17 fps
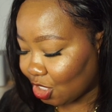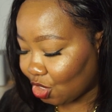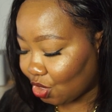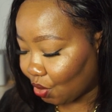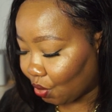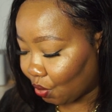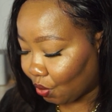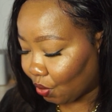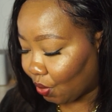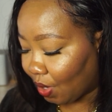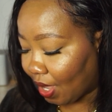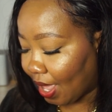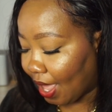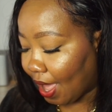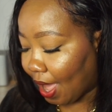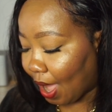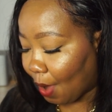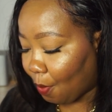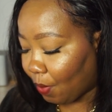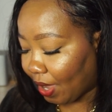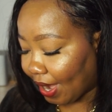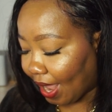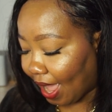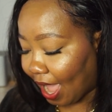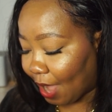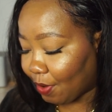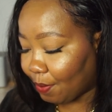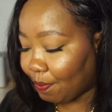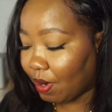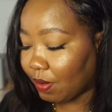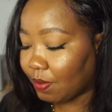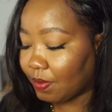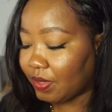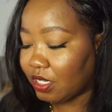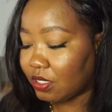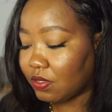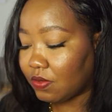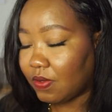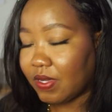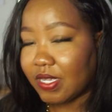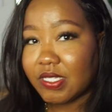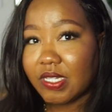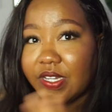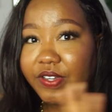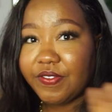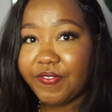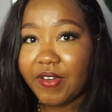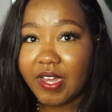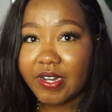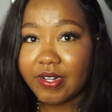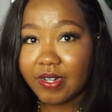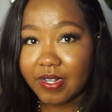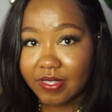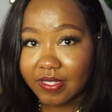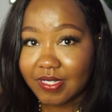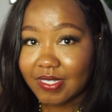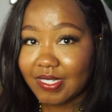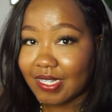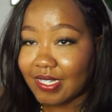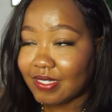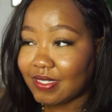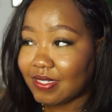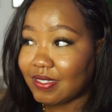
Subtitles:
So what I would probably do is look for another date